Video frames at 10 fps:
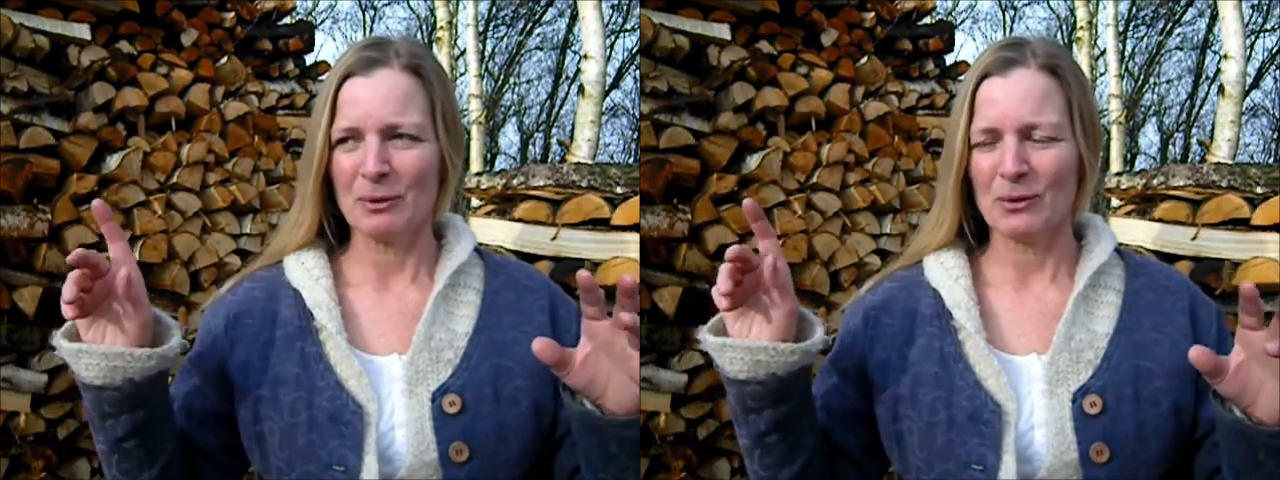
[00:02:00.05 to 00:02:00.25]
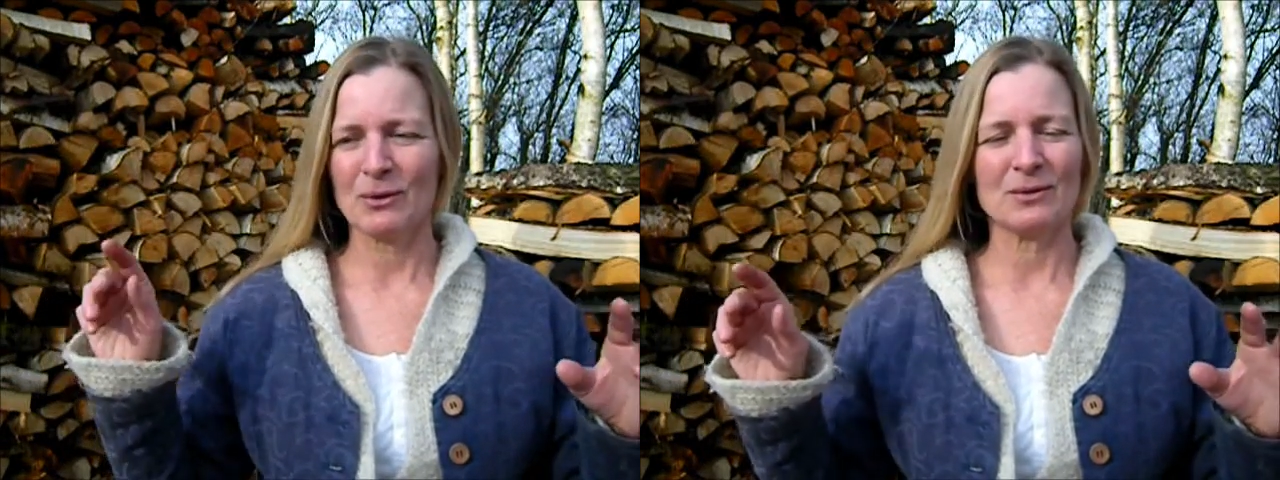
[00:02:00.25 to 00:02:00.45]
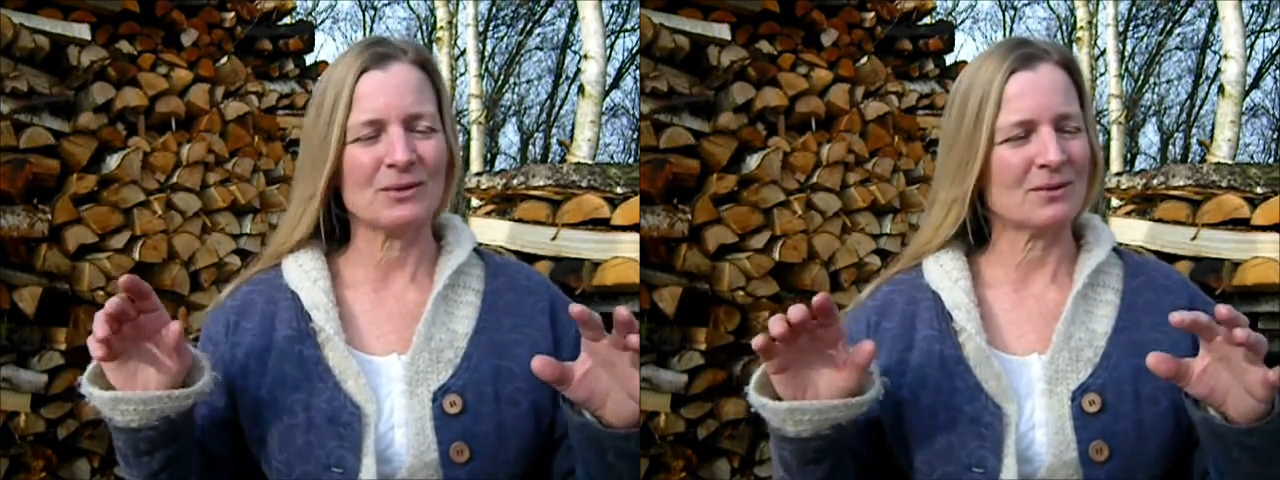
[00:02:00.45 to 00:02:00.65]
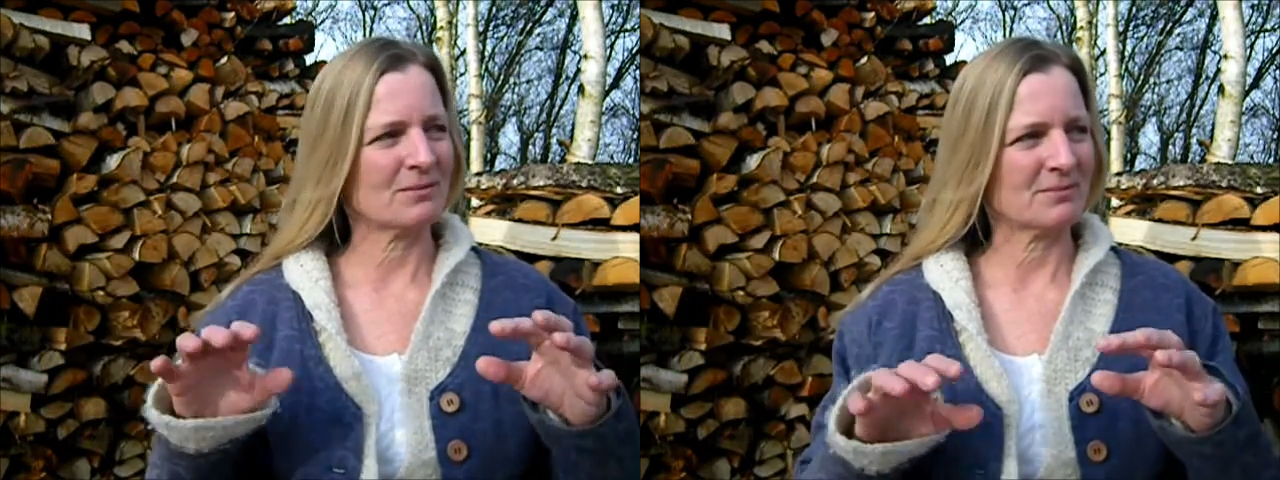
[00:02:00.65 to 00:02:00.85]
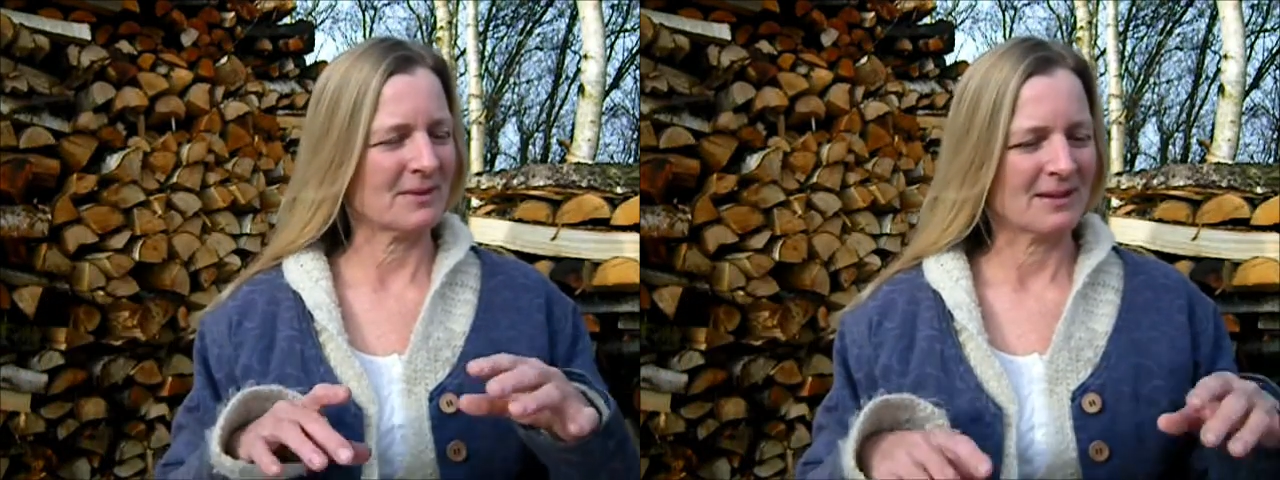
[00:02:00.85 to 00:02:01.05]
birds,
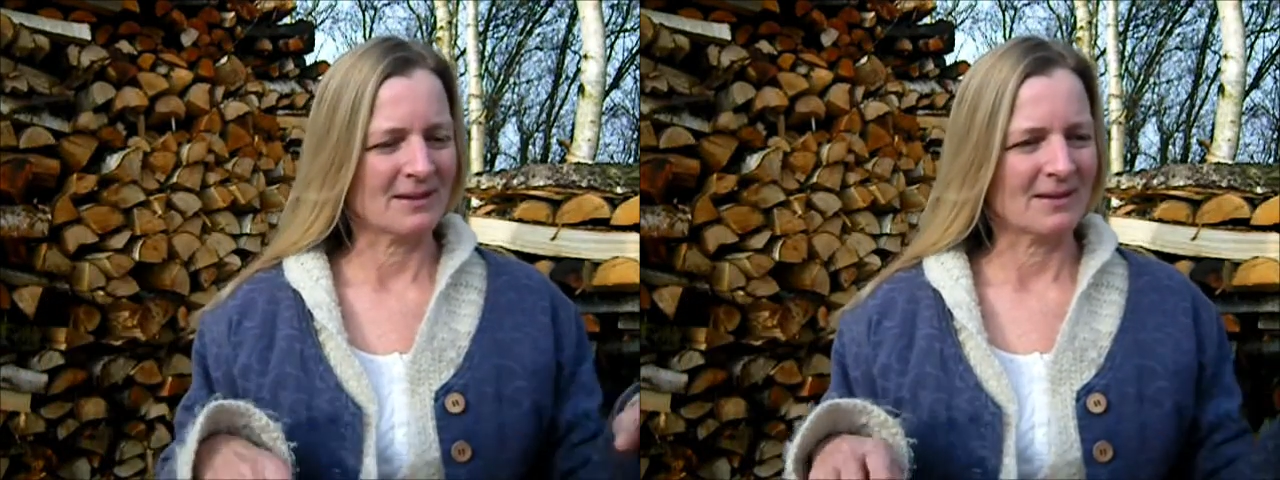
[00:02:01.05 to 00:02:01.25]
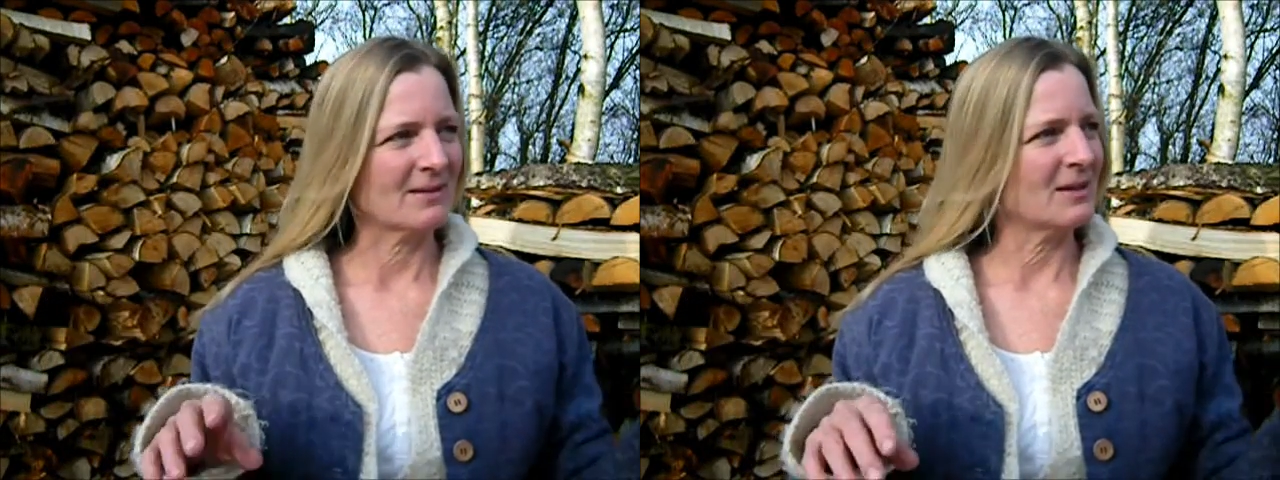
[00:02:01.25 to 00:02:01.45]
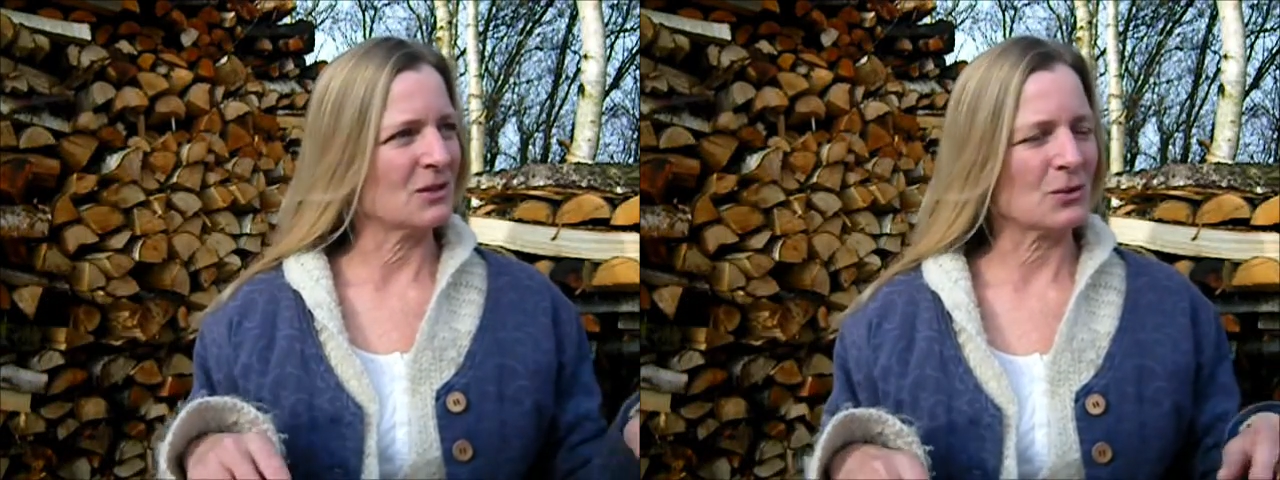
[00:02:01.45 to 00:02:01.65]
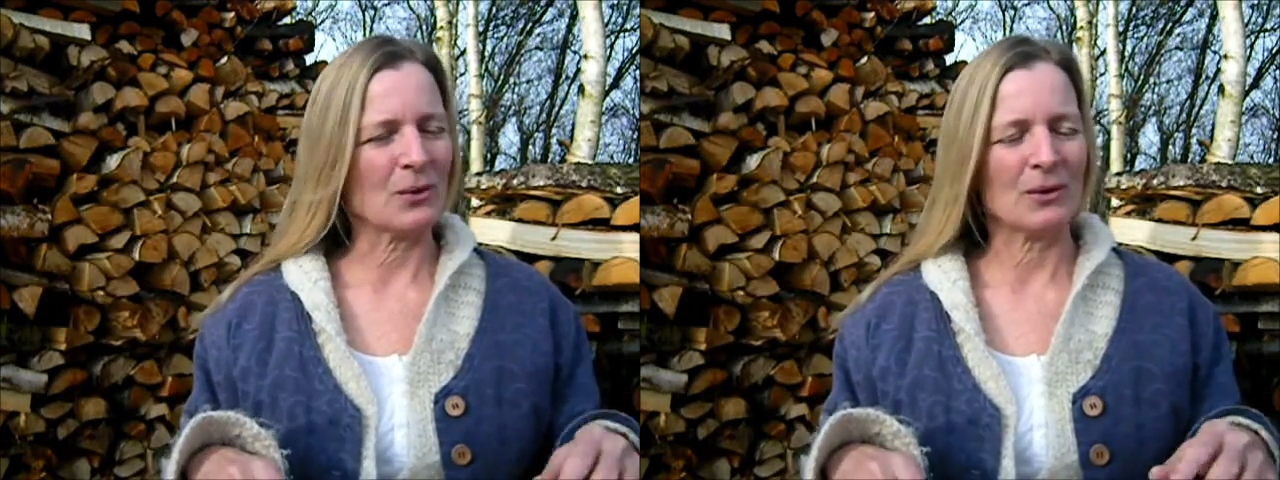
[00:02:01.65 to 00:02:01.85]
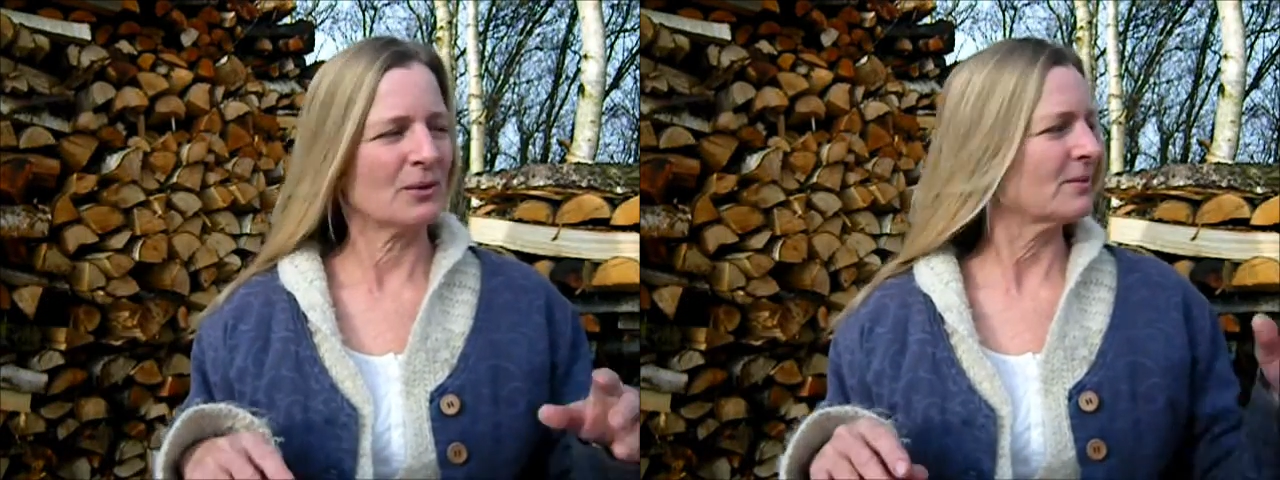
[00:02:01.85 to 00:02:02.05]
the
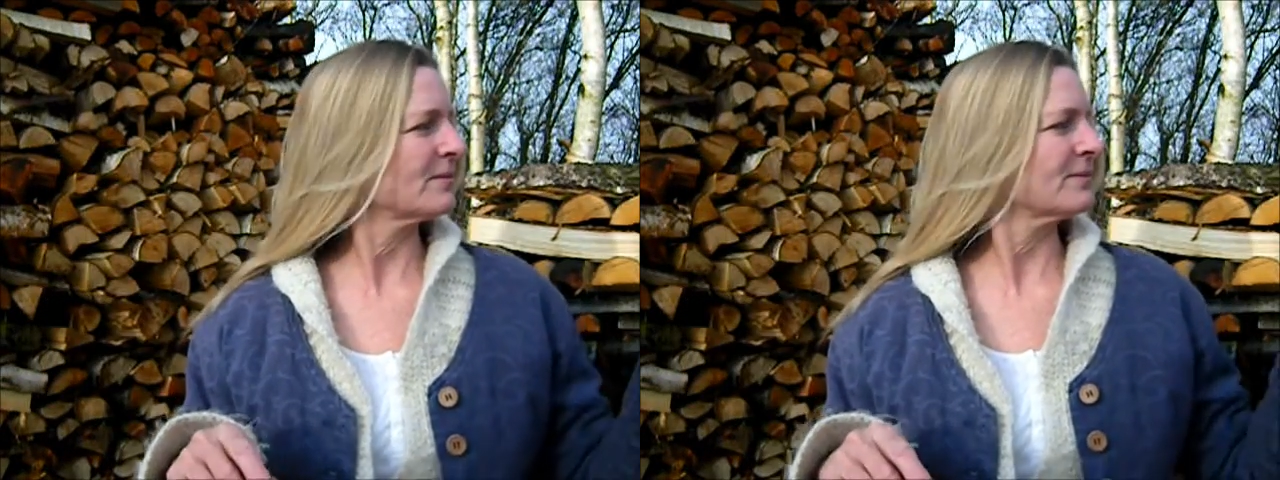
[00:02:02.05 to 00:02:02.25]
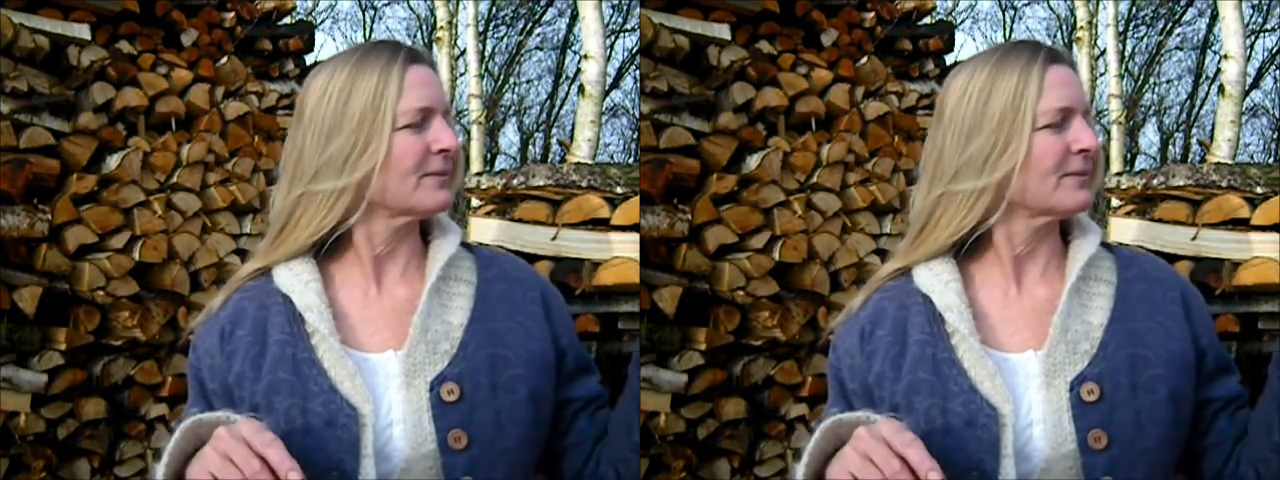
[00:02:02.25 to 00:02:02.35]
soil,